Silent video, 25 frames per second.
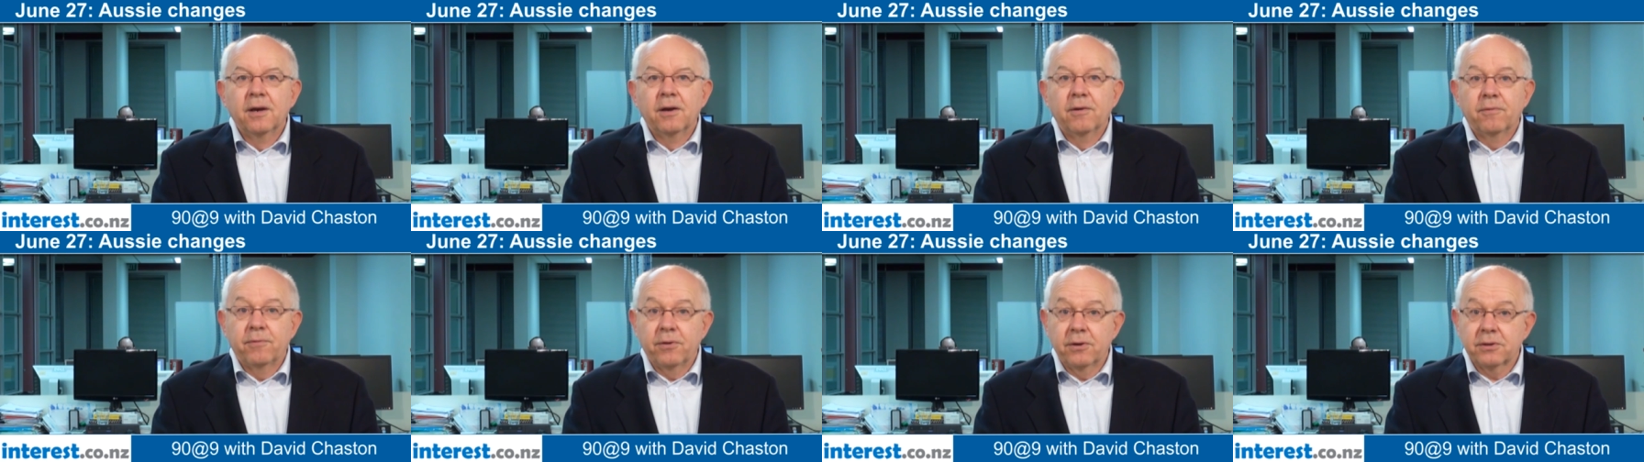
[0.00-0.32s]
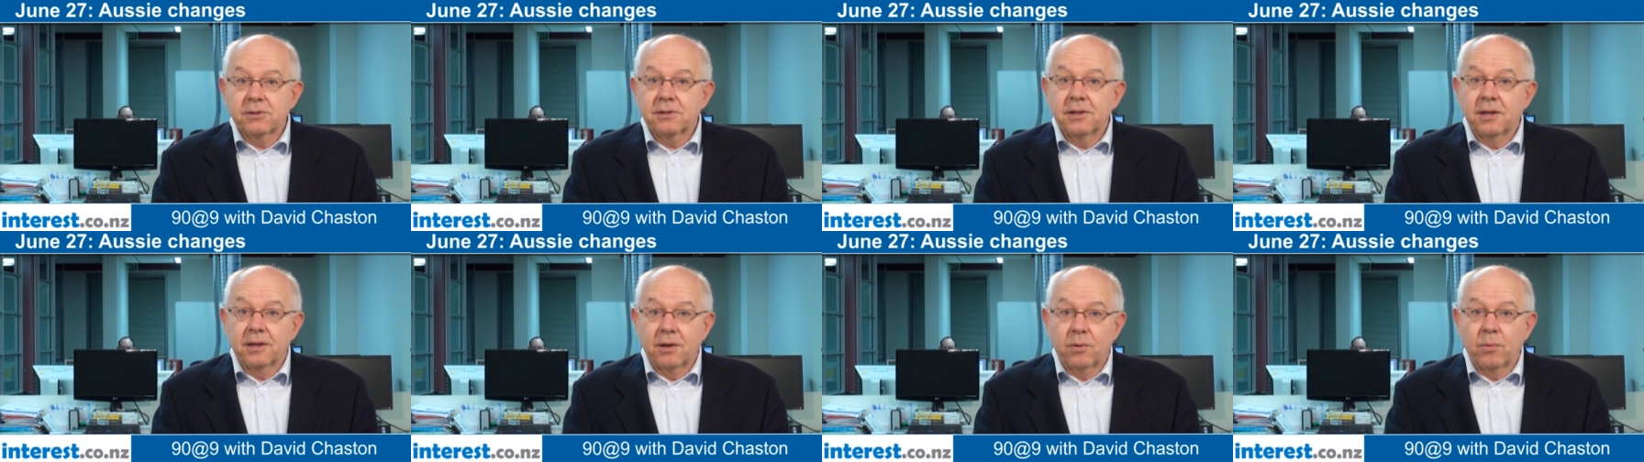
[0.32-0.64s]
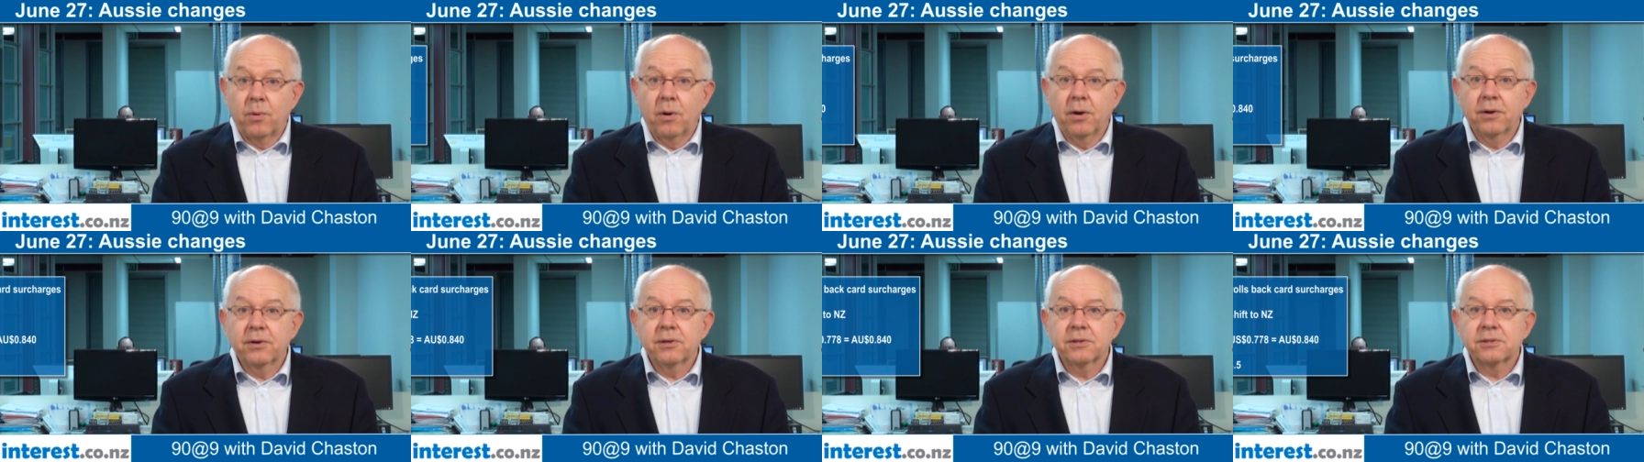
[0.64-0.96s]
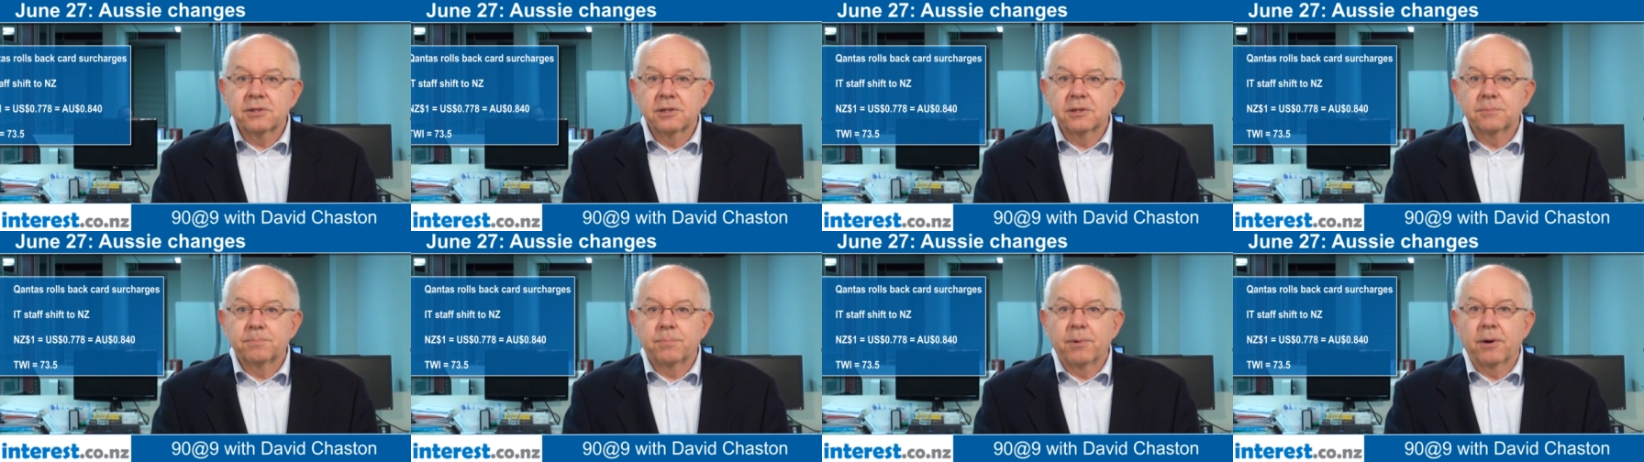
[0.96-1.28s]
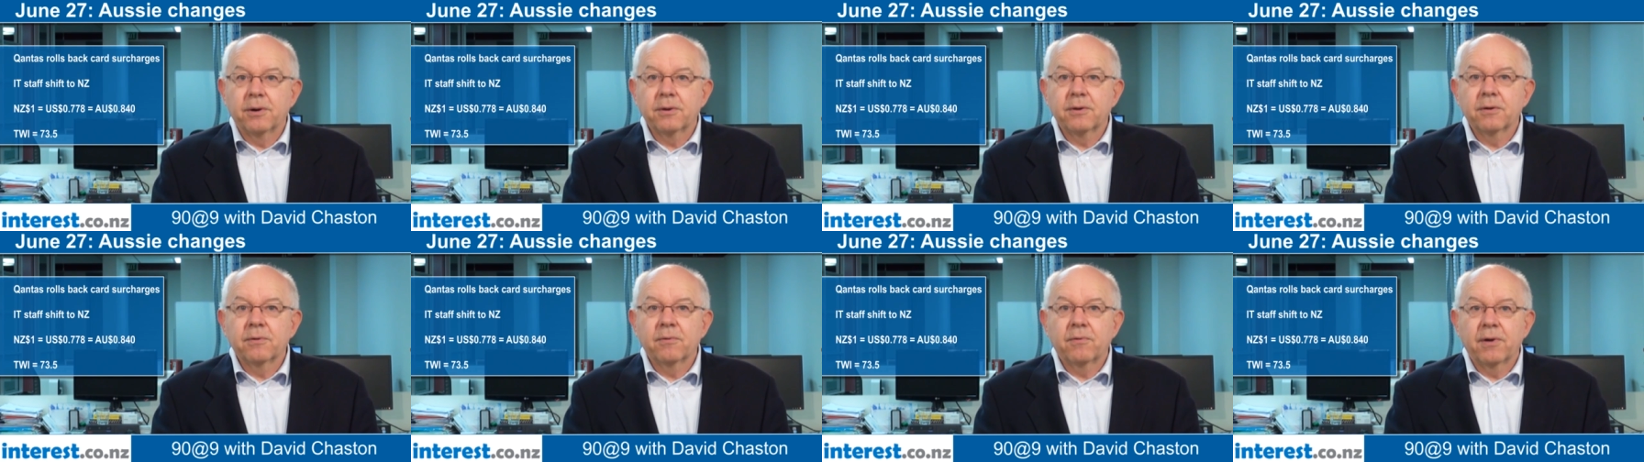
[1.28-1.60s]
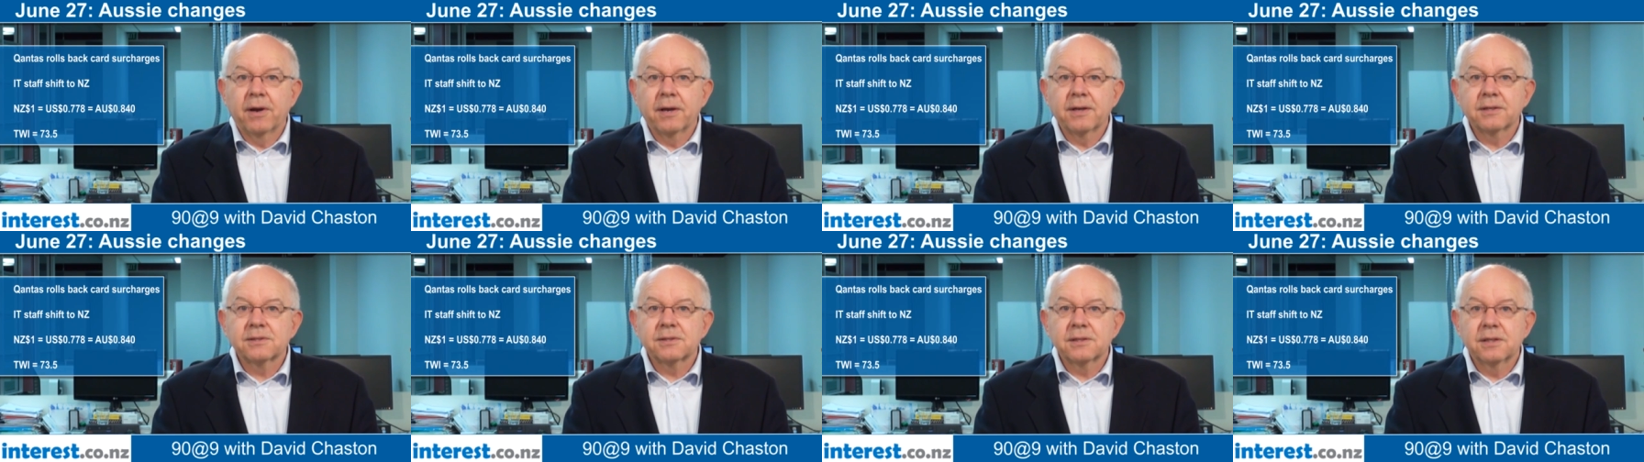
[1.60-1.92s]
Firstly, Qantas has broken
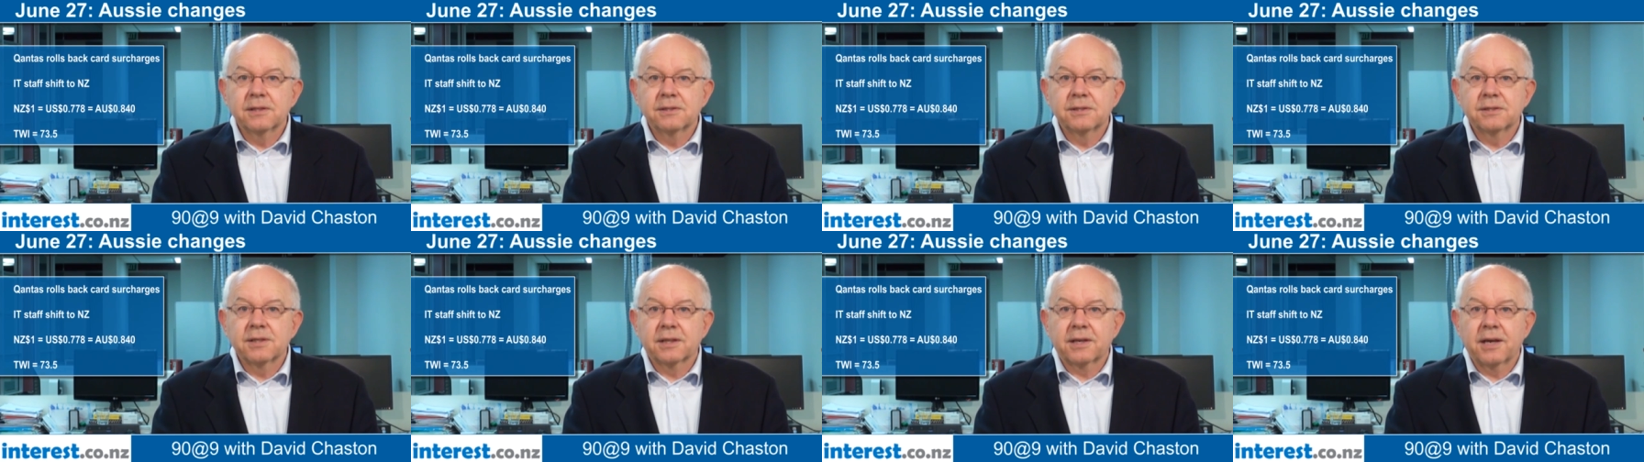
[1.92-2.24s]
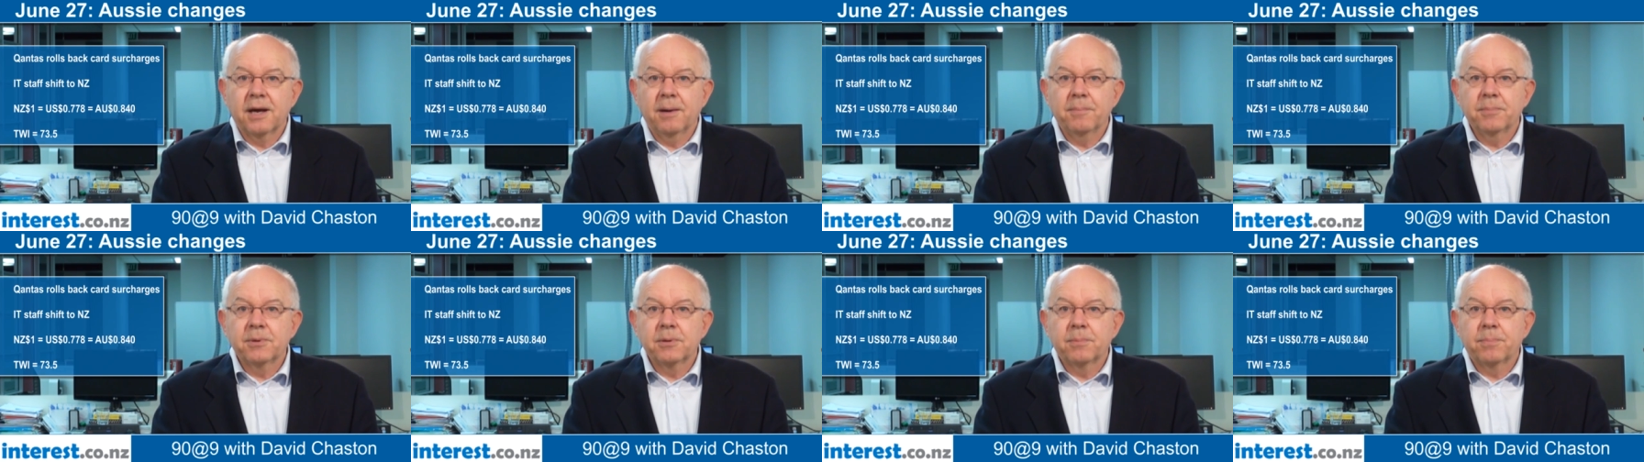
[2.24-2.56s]
ranks and succumbed